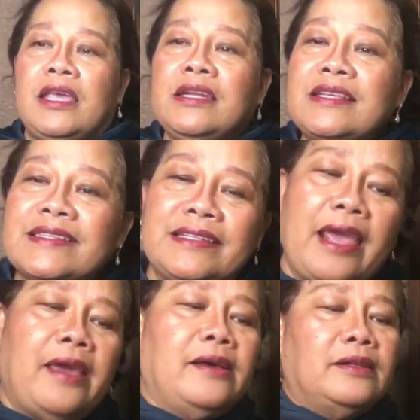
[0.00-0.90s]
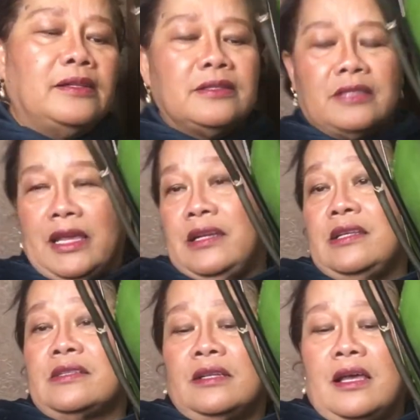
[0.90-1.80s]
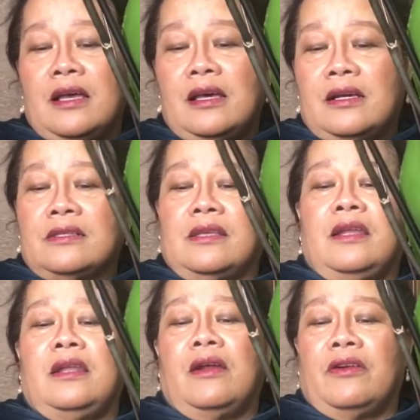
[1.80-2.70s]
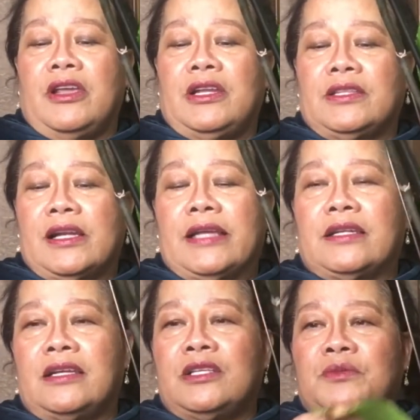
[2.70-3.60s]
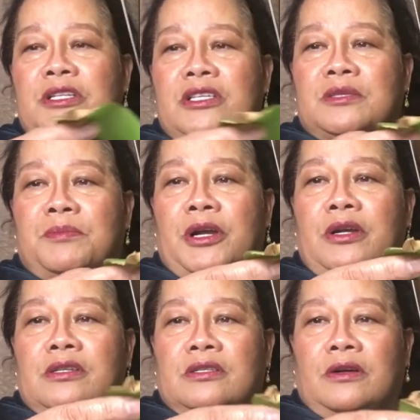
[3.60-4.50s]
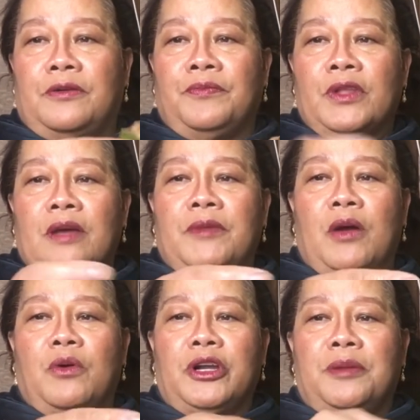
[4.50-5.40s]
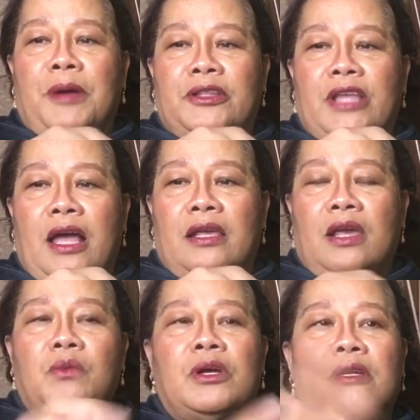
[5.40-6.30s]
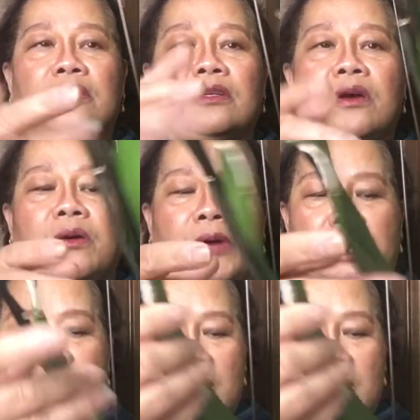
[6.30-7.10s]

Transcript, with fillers: any snails, any slugs in here or anything like that. This one just burned, so I'm not worried about that. It will go away.